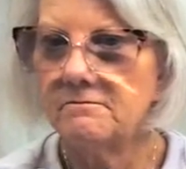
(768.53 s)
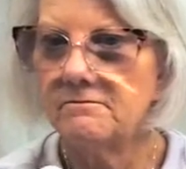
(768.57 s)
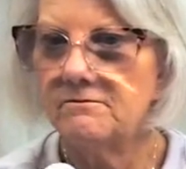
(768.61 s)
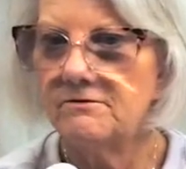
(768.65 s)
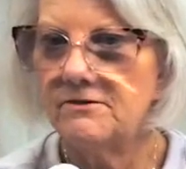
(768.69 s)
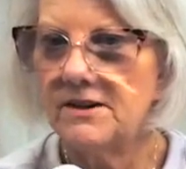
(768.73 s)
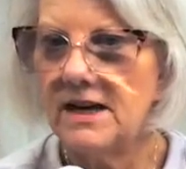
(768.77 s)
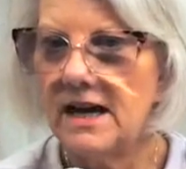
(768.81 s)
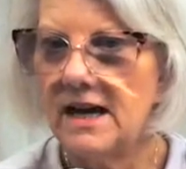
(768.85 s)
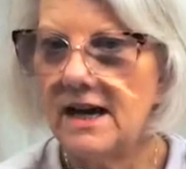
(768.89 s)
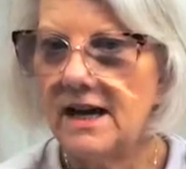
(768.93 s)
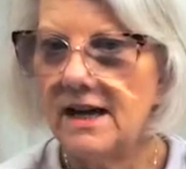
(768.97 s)

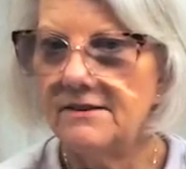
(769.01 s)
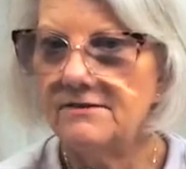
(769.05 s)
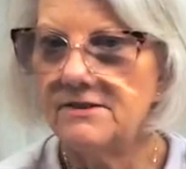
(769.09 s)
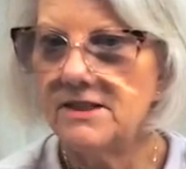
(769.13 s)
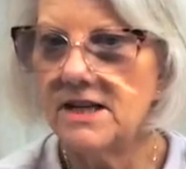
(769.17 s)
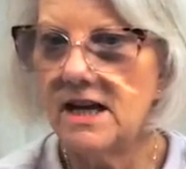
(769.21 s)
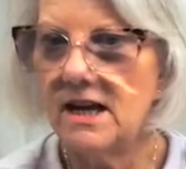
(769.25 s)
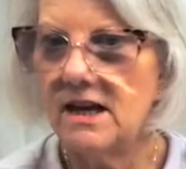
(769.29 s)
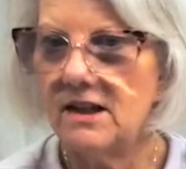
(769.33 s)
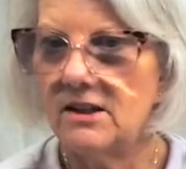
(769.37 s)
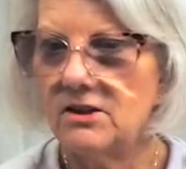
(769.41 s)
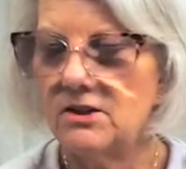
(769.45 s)

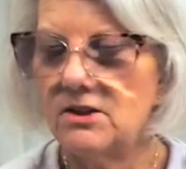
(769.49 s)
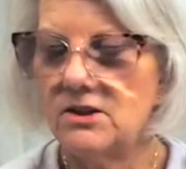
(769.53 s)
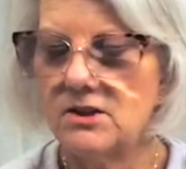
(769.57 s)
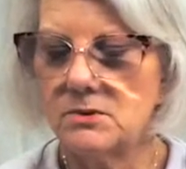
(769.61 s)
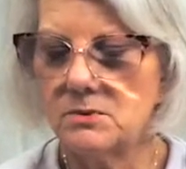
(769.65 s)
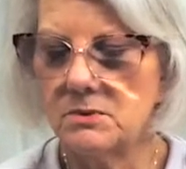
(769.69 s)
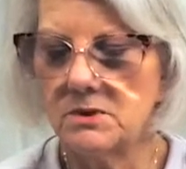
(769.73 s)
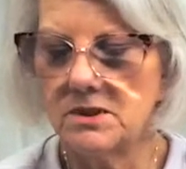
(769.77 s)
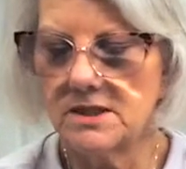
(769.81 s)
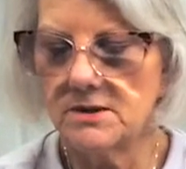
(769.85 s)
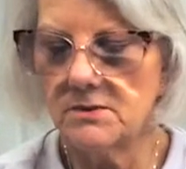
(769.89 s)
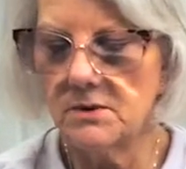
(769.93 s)

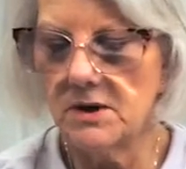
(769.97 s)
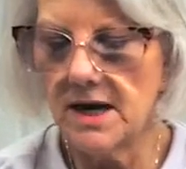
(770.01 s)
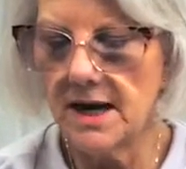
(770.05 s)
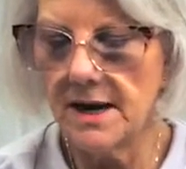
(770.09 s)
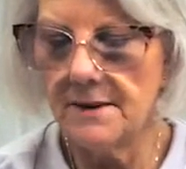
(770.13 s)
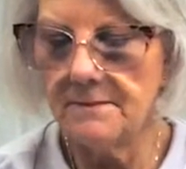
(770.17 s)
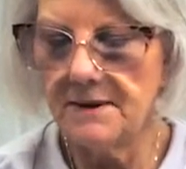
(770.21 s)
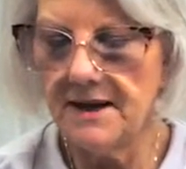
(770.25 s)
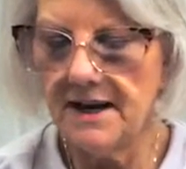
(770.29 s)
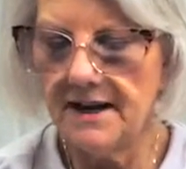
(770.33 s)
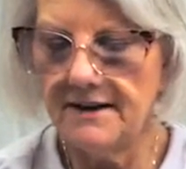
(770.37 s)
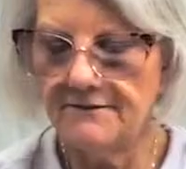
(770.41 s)
$5 was what
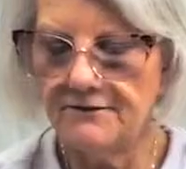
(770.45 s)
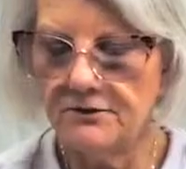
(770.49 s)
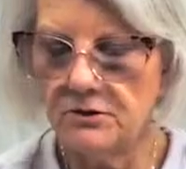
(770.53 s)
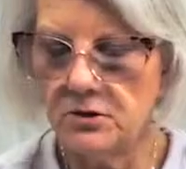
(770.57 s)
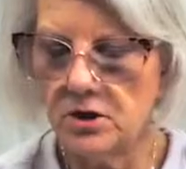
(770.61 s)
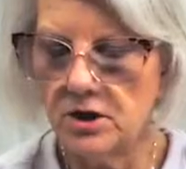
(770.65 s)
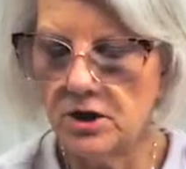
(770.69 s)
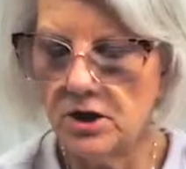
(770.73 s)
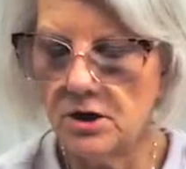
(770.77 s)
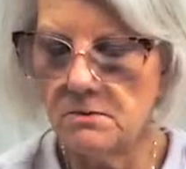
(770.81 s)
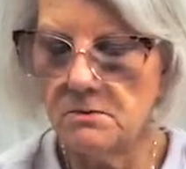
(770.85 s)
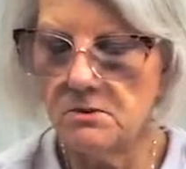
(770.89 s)
I paid
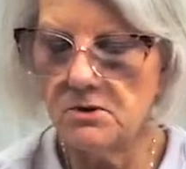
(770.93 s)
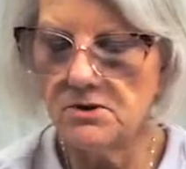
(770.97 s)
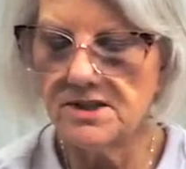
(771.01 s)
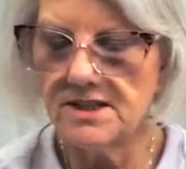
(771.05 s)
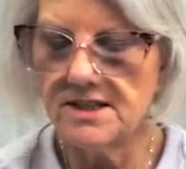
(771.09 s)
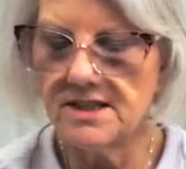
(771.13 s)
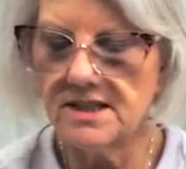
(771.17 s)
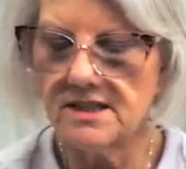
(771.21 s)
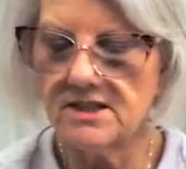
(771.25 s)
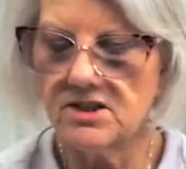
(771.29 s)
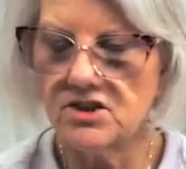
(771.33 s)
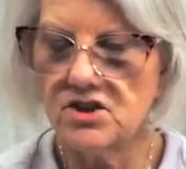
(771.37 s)
for it.
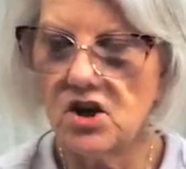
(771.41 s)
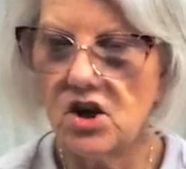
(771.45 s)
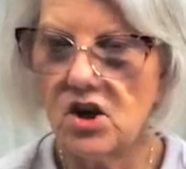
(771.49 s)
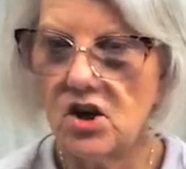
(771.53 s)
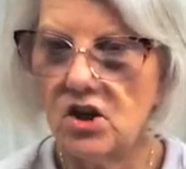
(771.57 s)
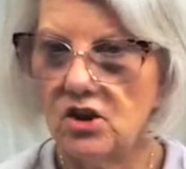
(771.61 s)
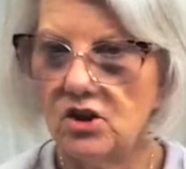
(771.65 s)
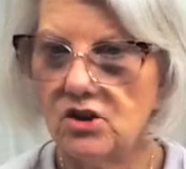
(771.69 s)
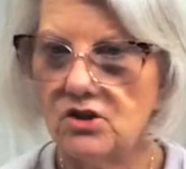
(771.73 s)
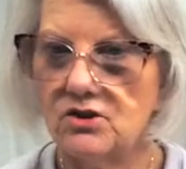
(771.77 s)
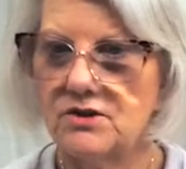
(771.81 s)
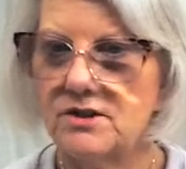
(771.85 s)
Almost
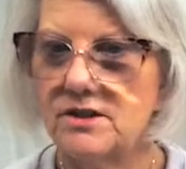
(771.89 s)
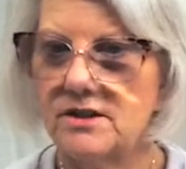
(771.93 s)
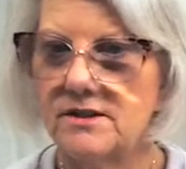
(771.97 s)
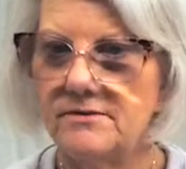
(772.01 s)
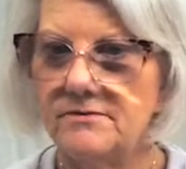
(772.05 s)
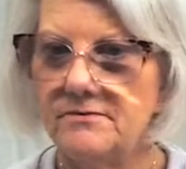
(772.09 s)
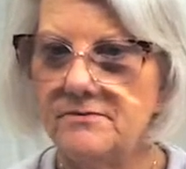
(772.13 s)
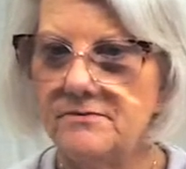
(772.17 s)
$6.